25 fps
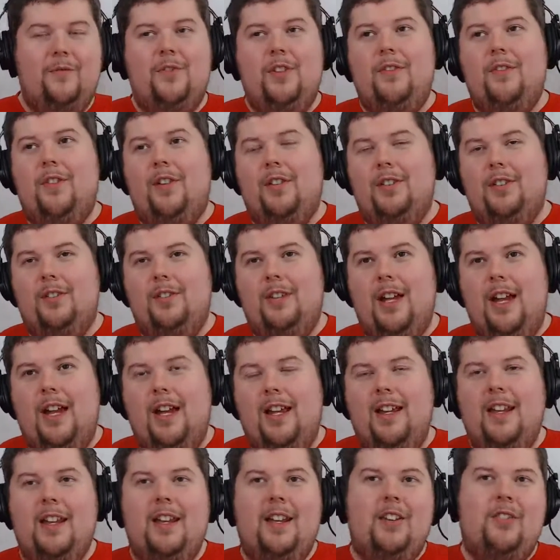You've also
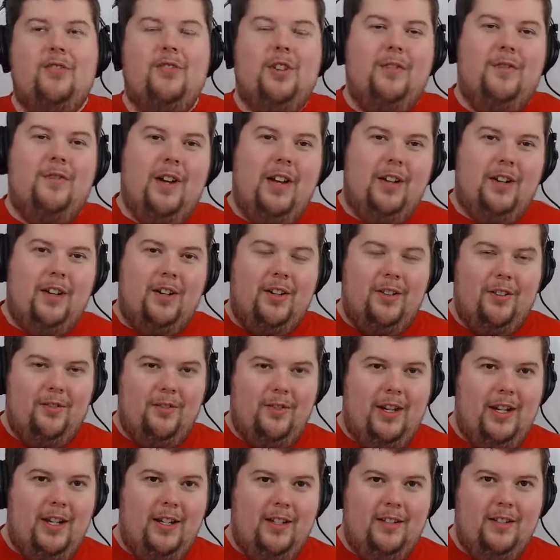got Street Fighter
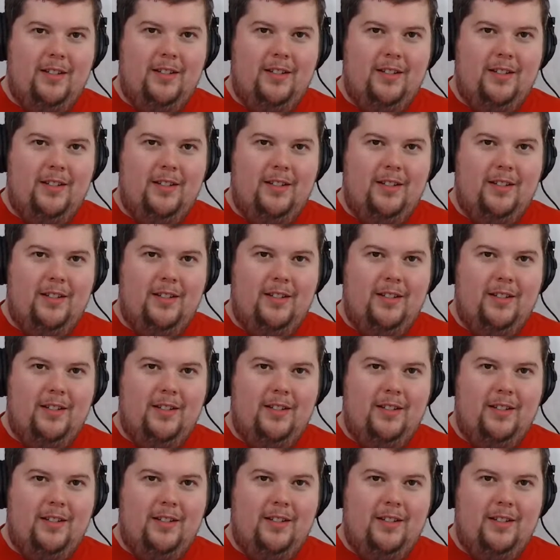3.